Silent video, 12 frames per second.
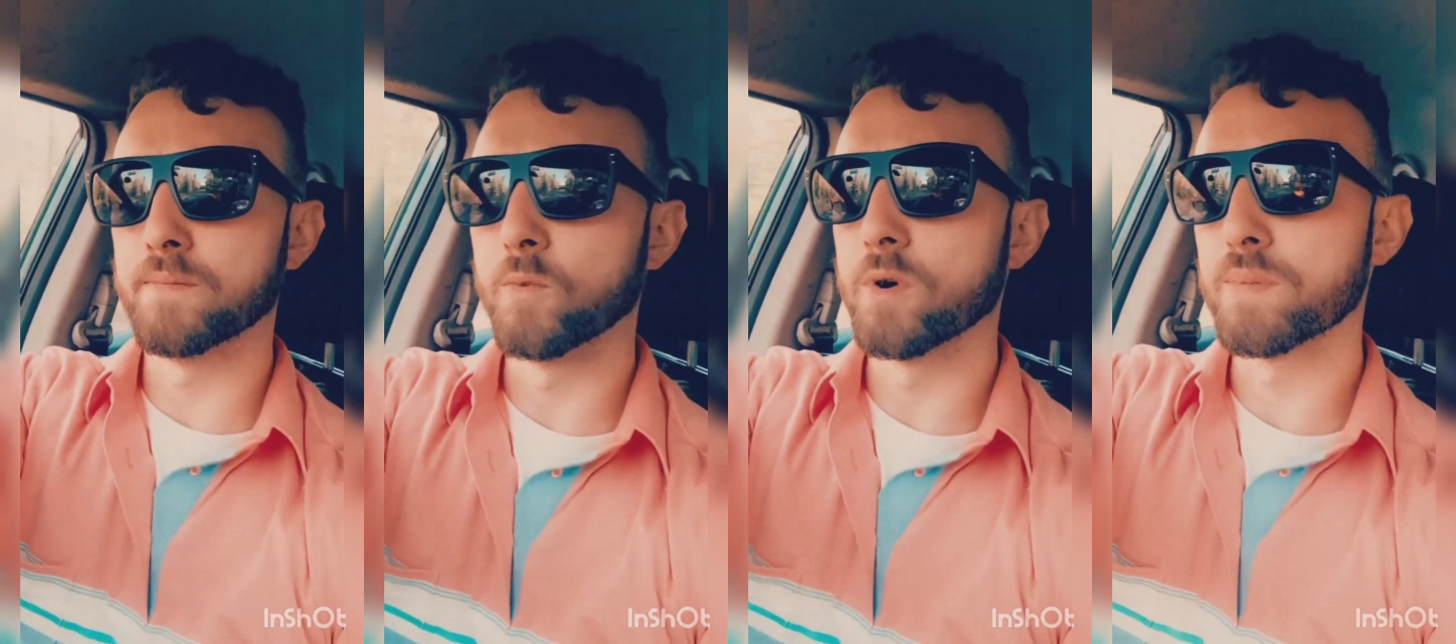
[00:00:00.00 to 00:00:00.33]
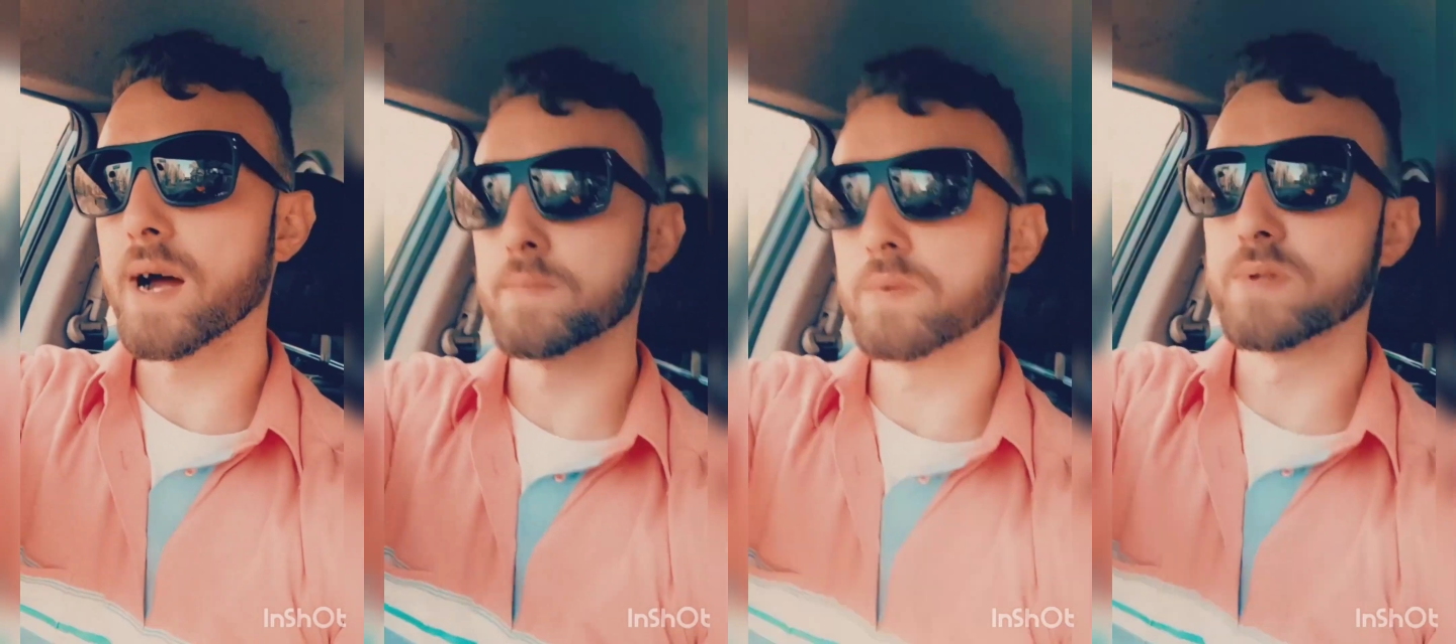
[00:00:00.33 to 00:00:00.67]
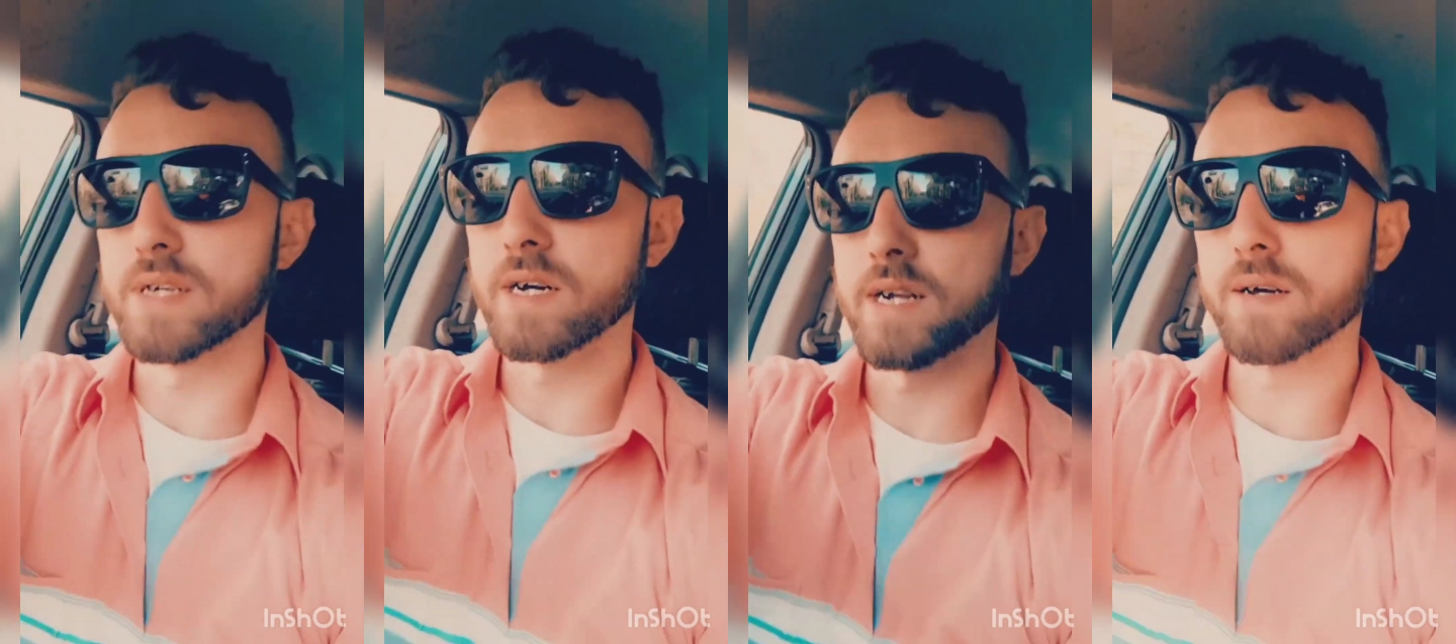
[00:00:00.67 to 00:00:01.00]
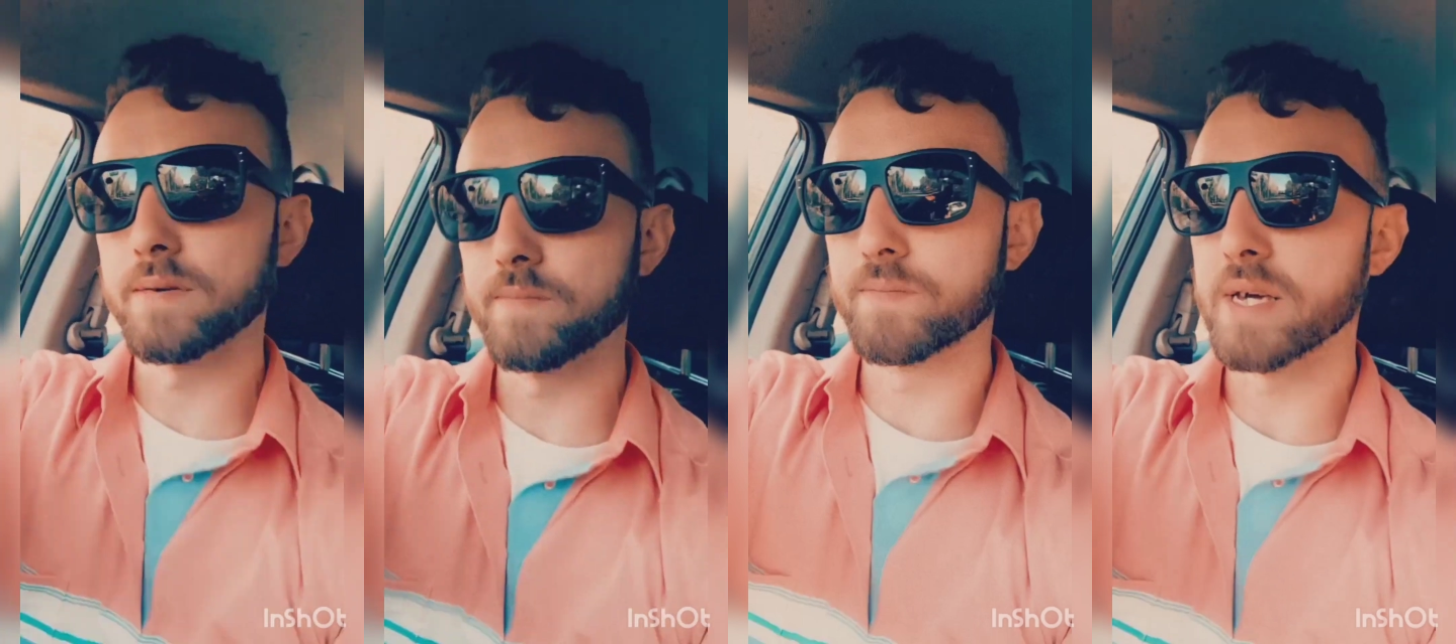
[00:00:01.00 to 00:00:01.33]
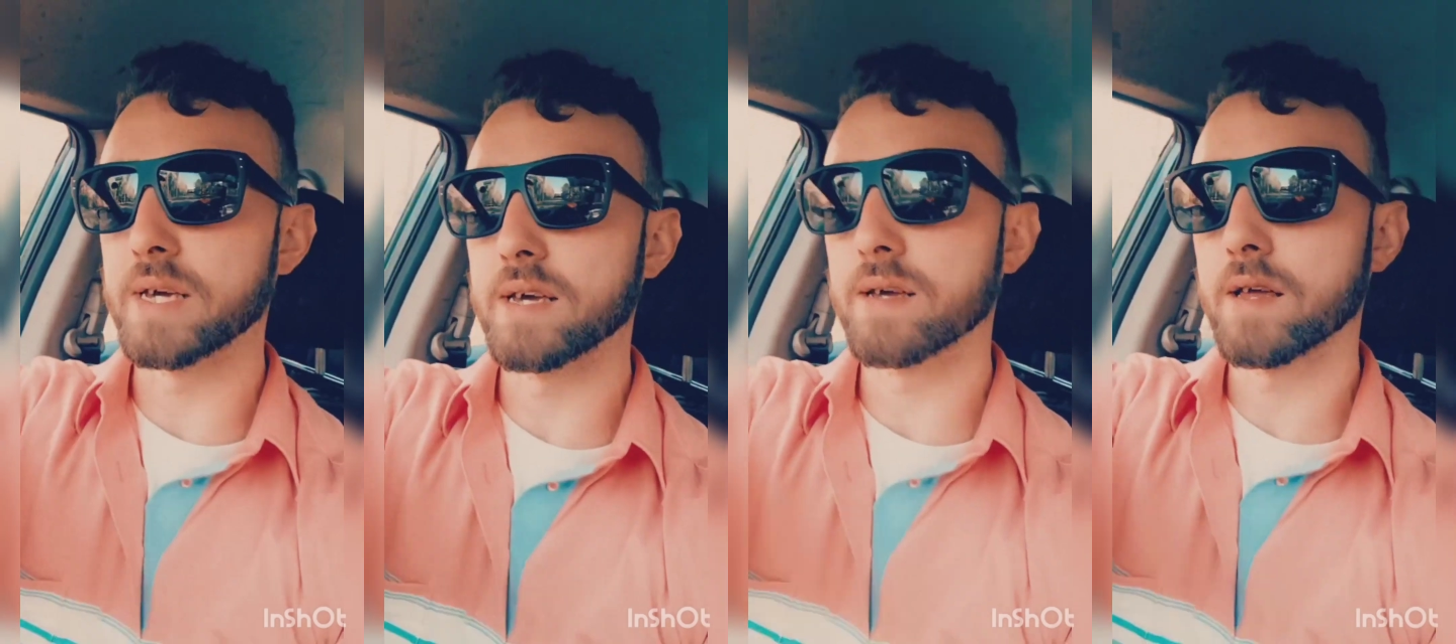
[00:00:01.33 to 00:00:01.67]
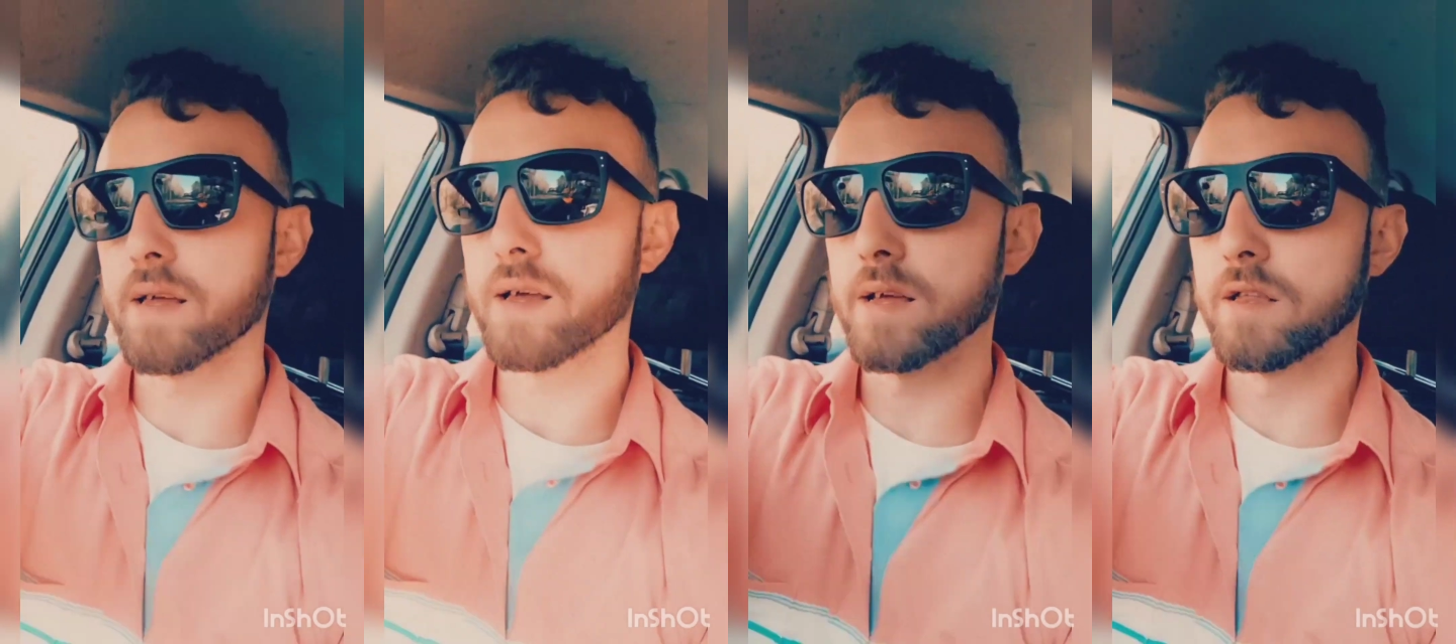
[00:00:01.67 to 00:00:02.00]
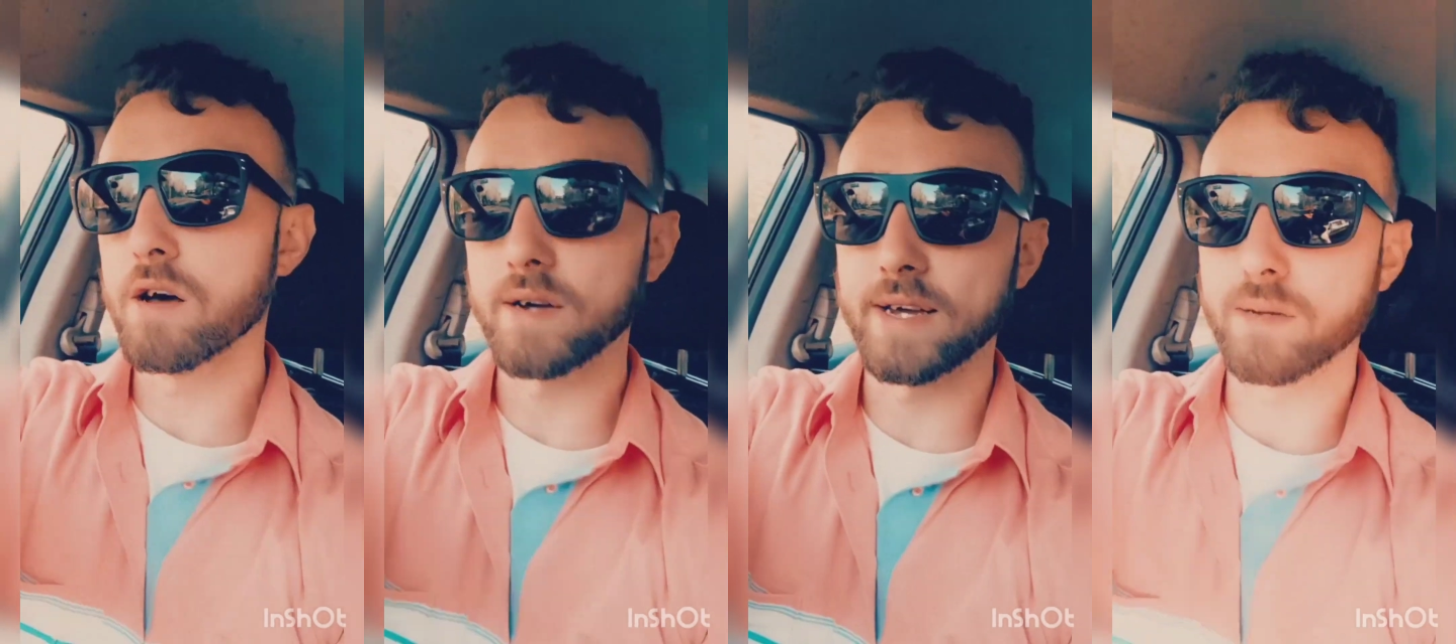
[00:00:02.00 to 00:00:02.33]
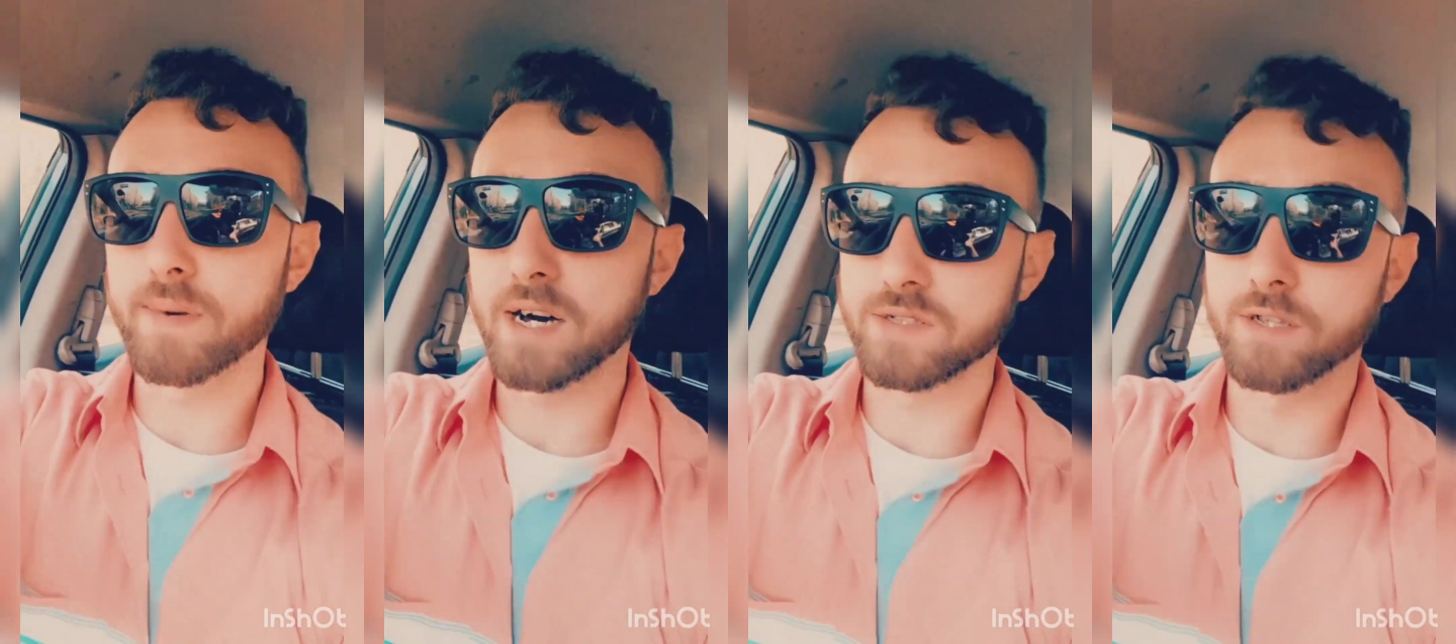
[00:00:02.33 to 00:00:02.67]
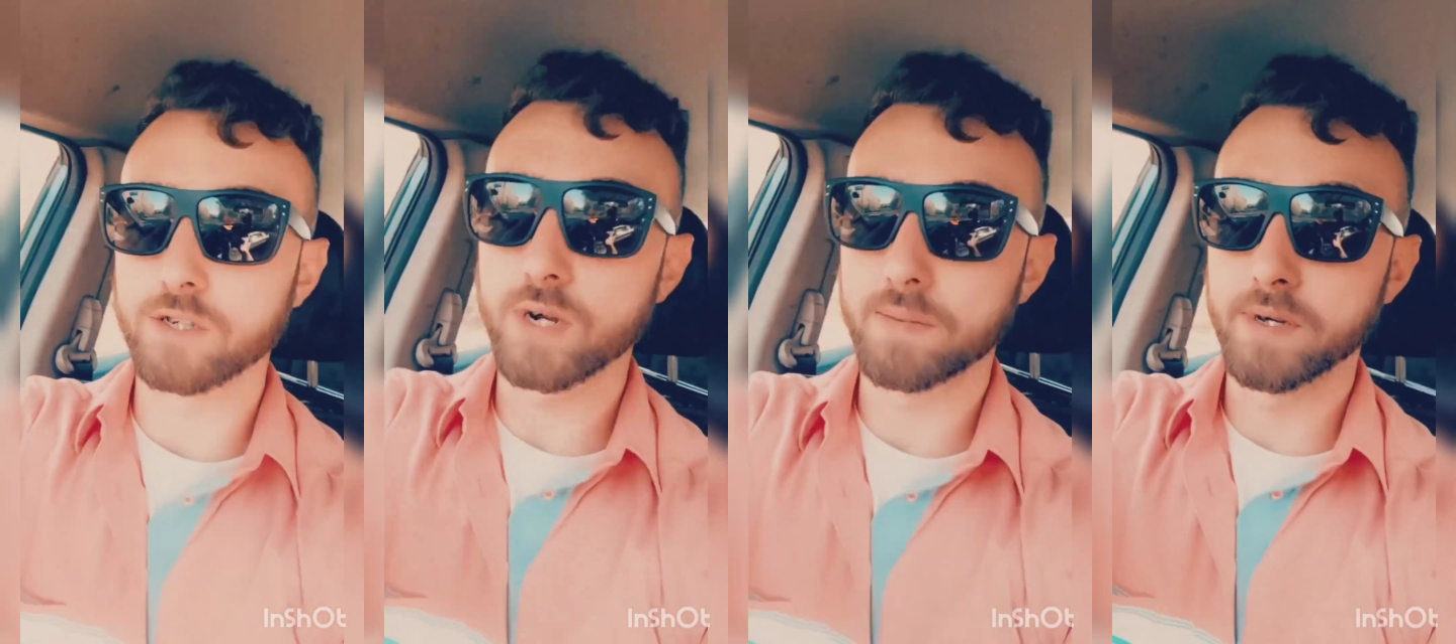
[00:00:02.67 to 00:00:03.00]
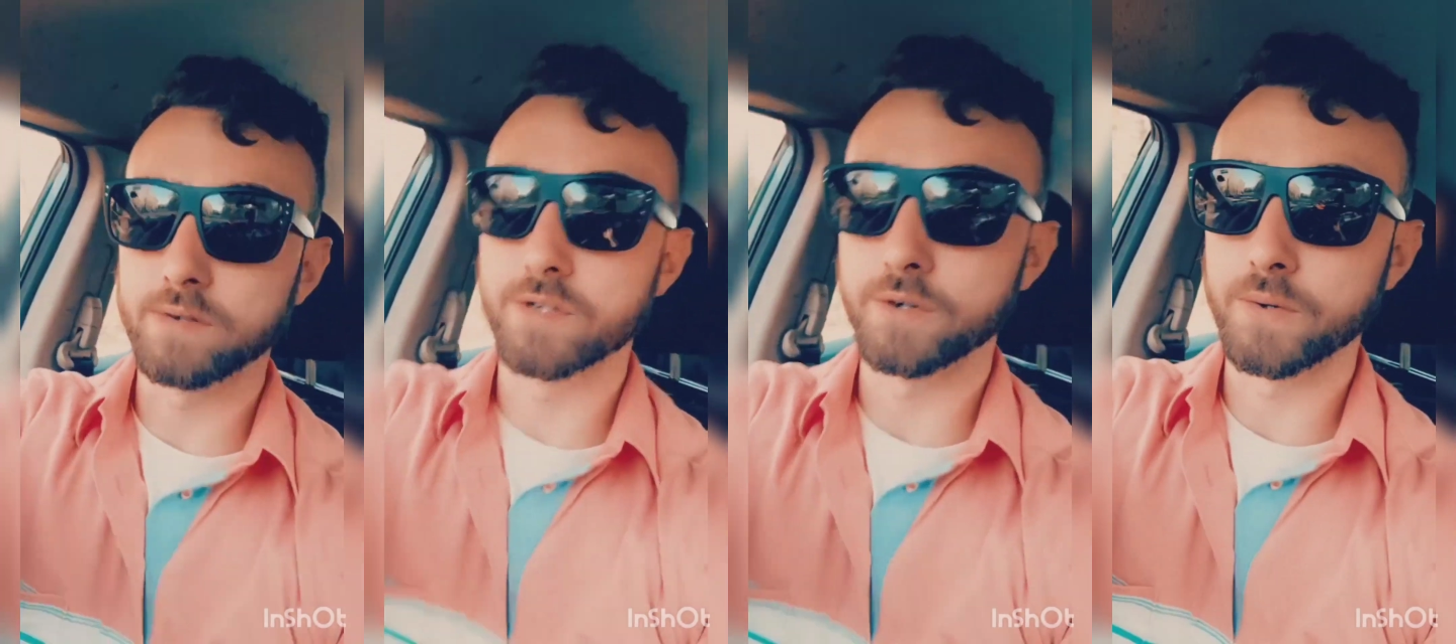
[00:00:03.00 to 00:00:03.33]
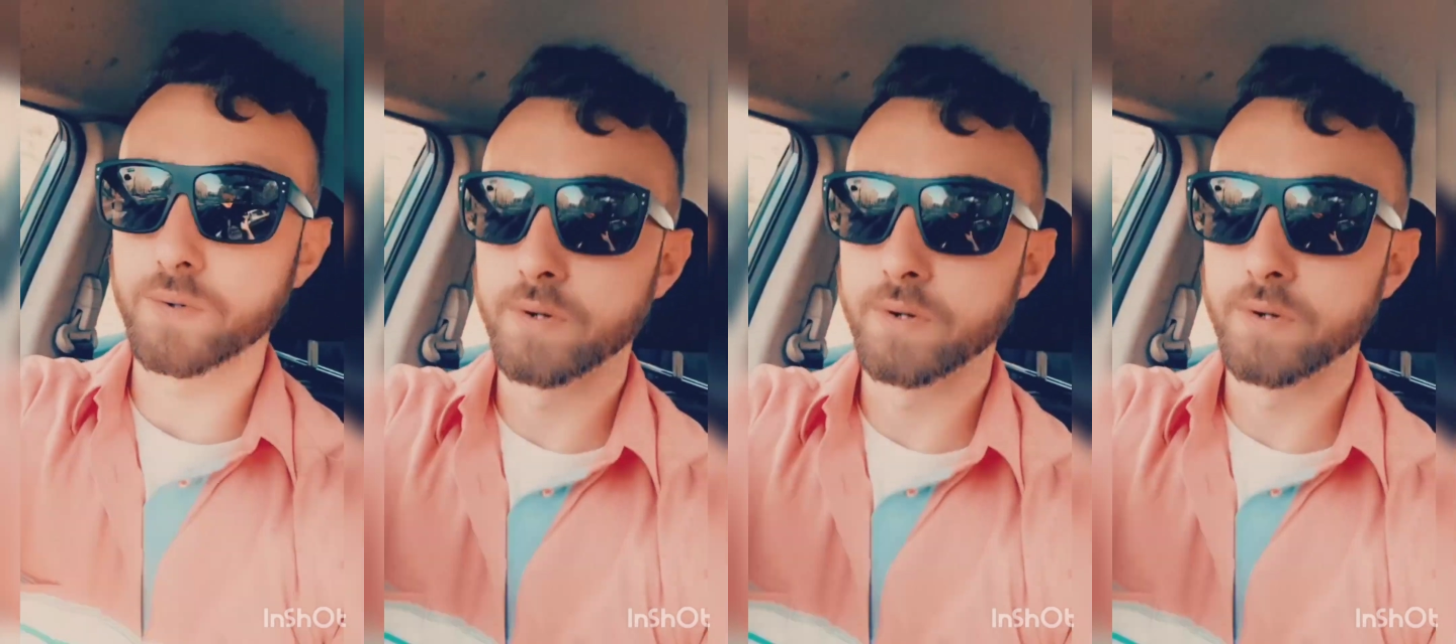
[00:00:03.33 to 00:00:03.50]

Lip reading: We're probably going to be logging the miles on the treadmill too.